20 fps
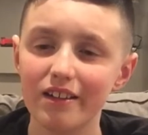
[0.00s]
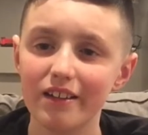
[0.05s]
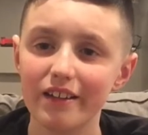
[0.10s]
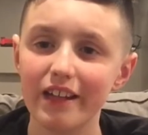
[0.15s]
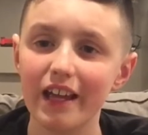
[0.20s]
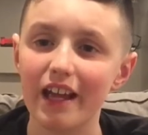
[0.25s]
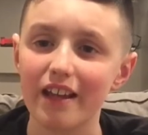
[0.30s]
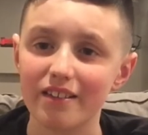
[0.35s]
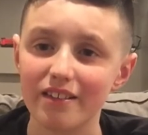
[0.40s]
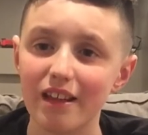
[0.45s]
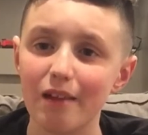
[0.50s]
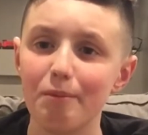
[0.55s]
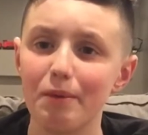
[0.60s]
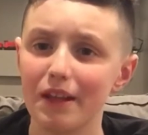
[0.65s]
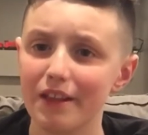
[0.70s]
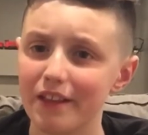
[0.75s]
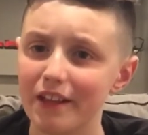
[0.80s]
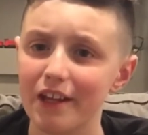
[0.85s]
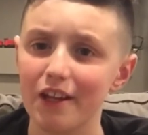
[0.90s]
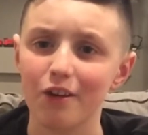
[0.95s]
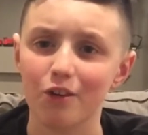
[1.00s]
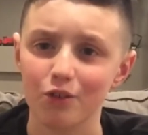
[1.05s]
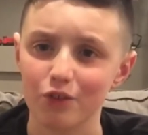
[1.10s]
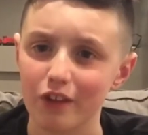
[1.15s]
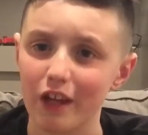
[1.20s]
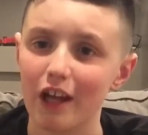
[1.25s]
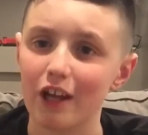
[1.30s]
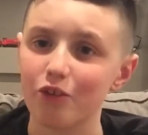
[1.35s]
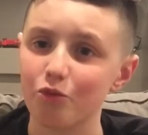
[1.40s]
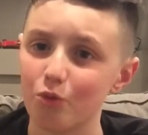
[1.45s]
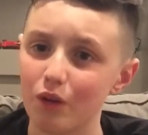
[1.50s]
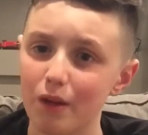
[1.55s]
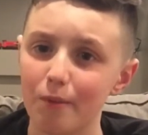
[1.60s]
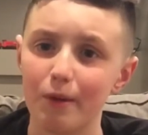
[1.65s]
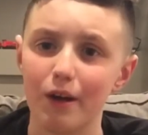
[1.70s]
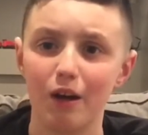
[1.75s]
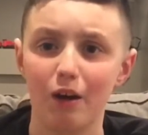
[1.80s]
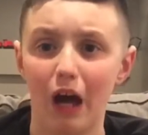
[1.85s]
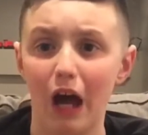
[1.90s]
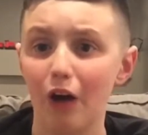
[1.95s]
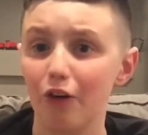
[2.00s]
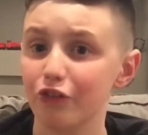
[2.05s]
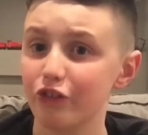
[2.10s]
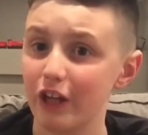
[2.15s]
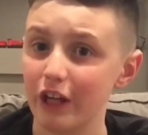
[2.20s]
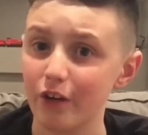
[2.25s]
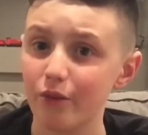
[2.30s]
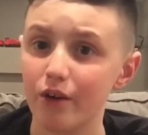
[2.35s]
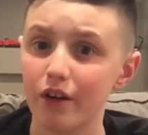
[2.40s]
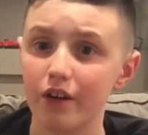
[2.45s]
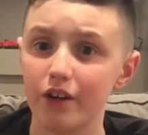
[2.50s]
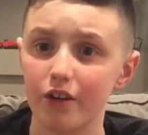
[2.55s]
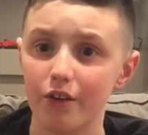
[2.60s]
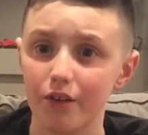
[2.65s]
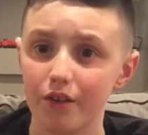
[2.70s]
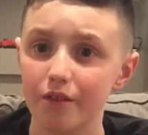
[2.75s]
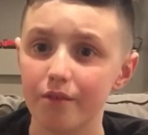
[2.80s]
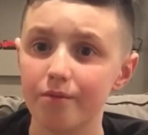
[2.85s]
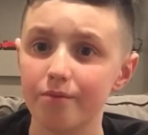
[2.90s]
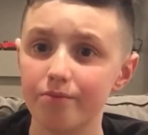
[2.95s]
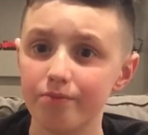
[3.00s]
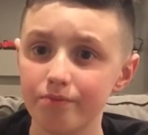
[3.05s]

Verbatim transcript: Yes, they beat the Eagles last week. Well, how's Saquon doing?